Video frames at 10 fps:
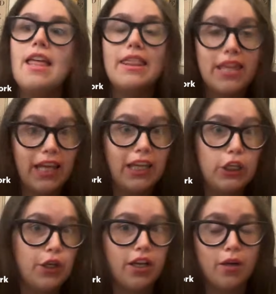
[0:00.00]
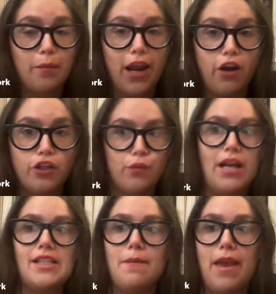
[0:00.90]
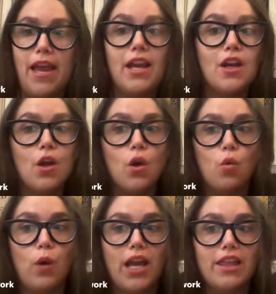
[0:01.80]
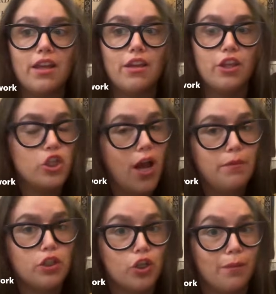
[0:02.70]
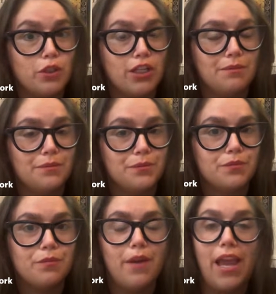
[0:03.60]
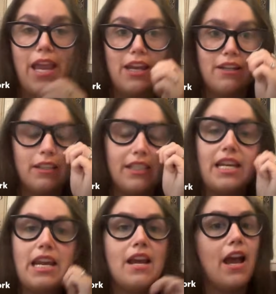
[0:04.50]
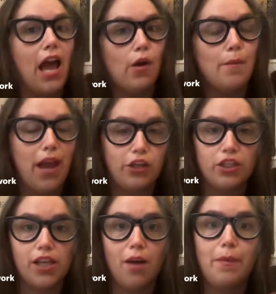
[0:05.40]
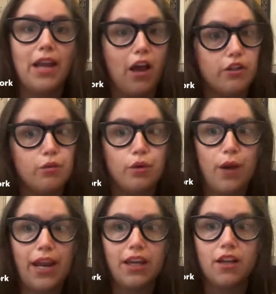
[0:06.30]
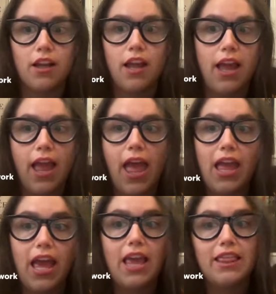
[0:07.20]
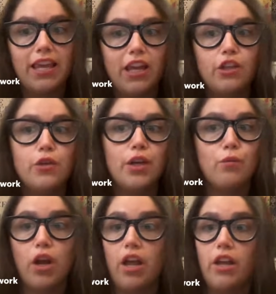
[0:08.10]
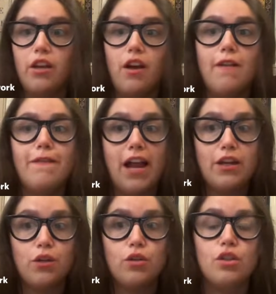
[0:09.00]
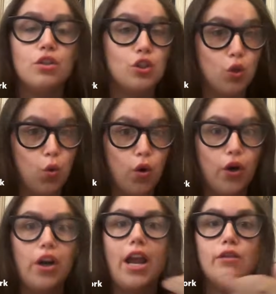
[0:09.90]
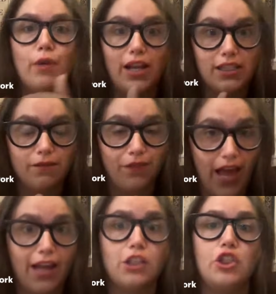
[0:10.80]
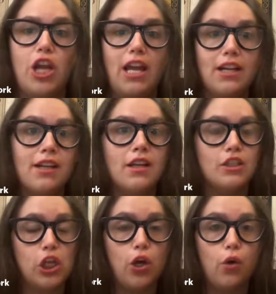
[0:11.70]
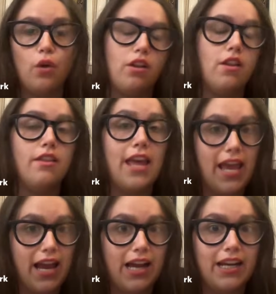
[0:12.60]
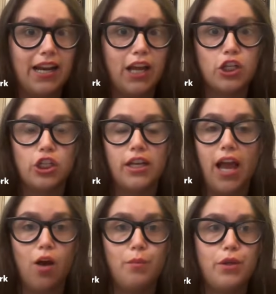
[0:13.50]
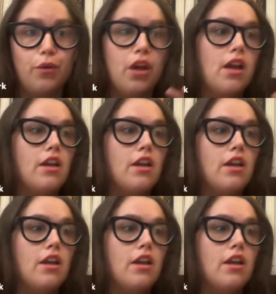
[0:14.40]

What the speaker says: Then you can compare your resume with the job description and see how it matches up and how you would rank. And then you can run a final score and red flags check. So the AI can actually help you.